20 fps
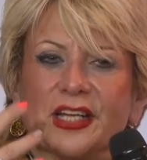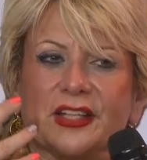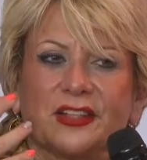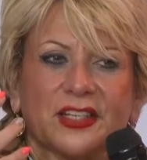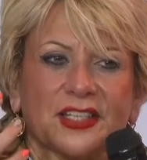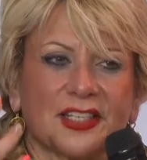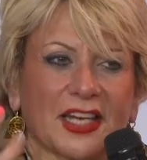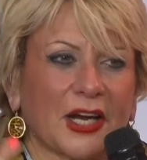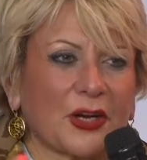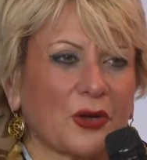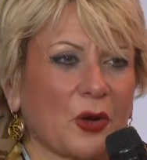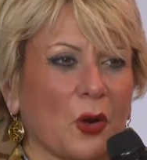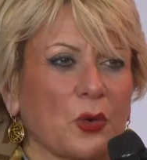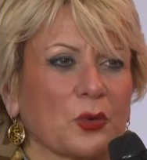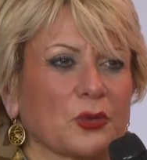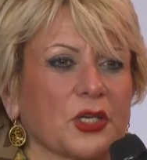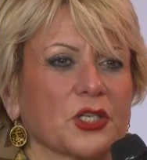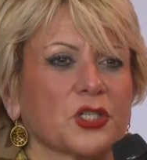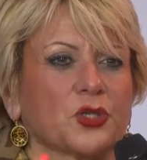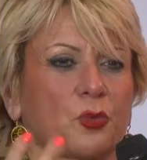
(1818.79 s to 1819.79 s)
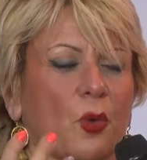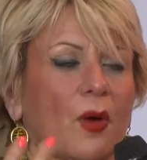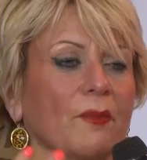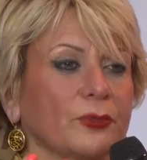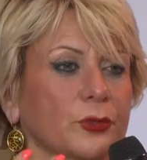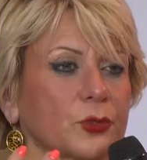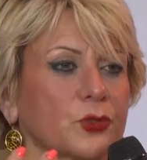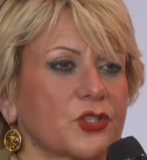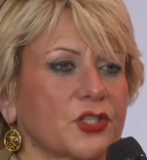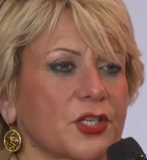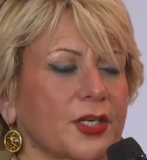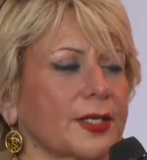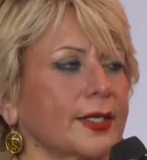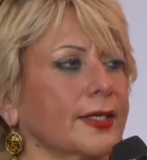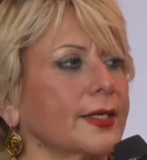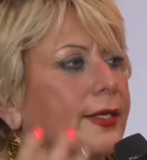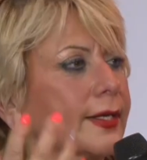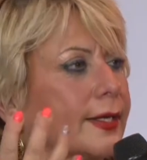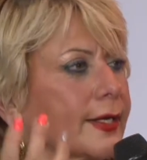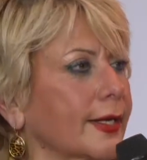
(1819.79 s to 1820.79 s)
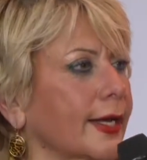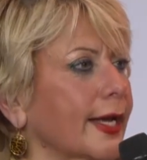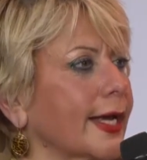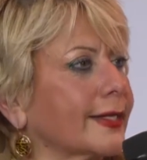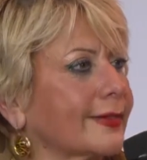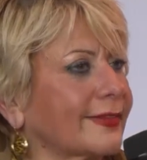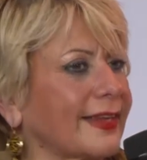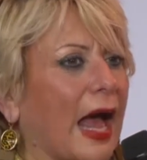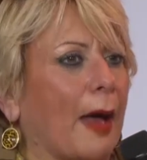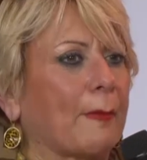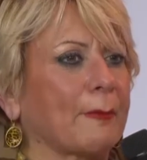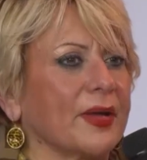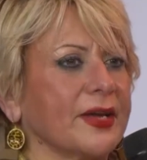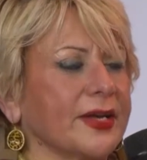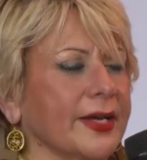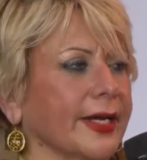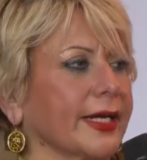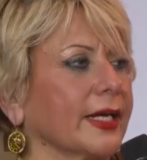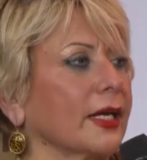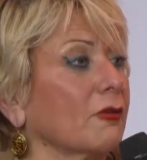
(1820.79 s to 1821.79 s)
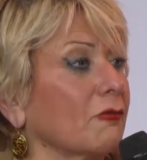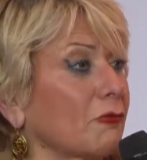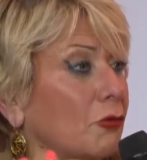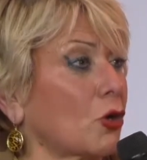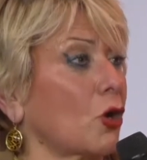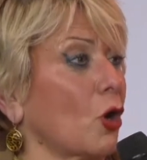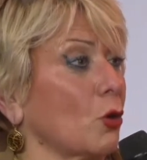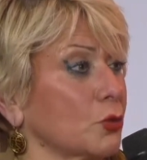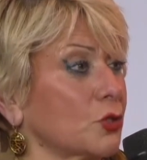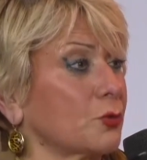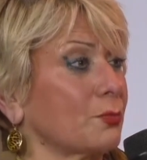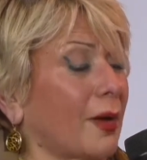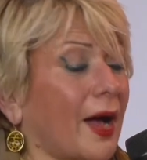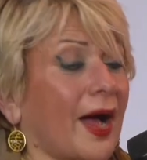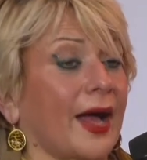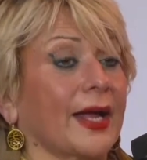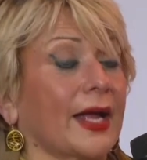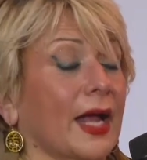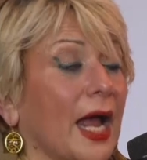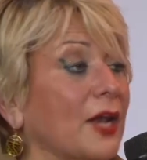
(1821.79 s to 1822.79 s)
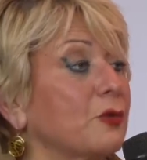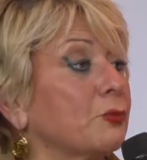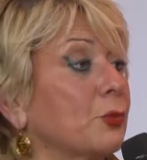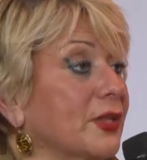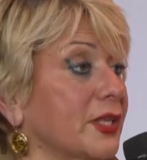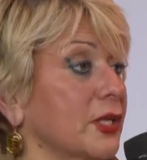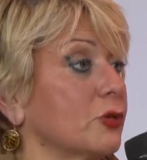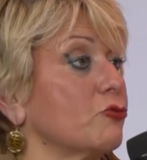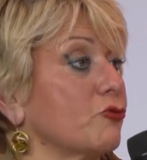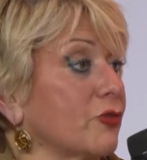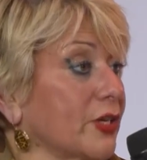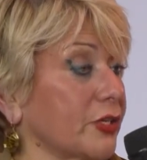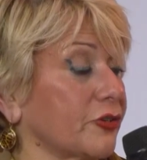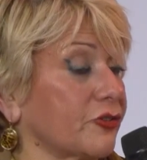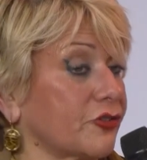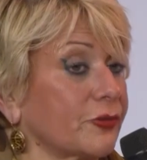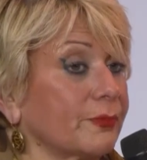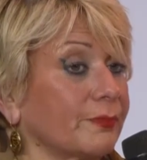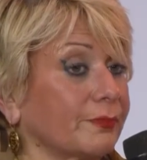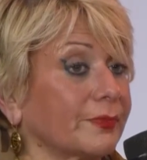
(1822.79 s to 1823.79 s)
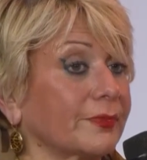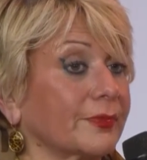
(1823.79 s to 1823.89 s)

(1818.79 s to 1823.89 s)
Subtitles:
the stakeholders want to see it happening close by and within reach.